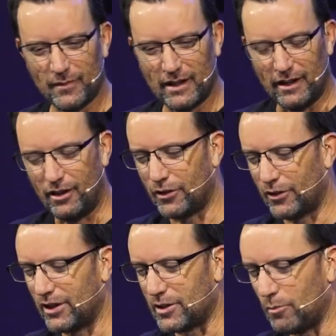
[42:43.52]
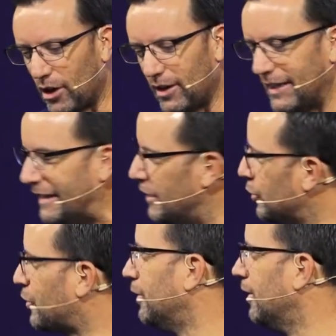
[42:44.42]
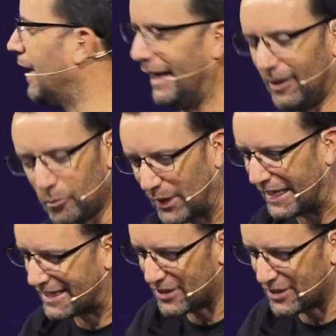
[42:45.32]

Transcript: Health is morally neutral. Helping is